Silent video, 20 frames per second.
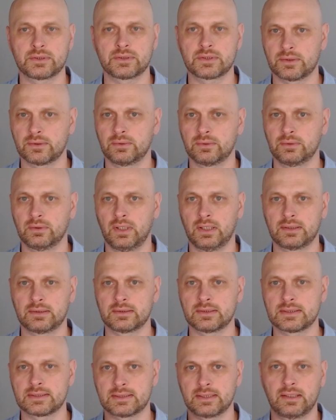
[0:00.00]
to
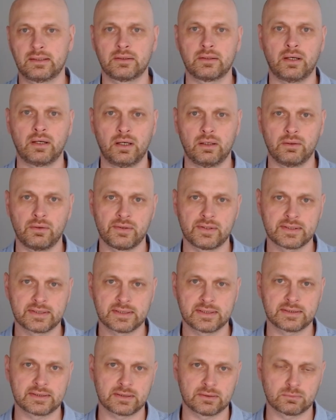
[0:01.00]
understand how the
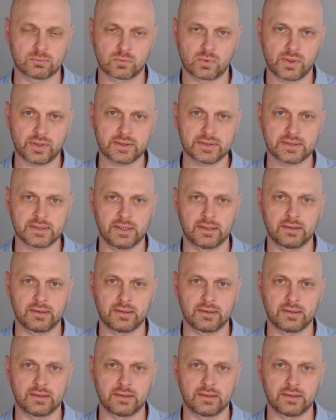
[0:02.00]
system works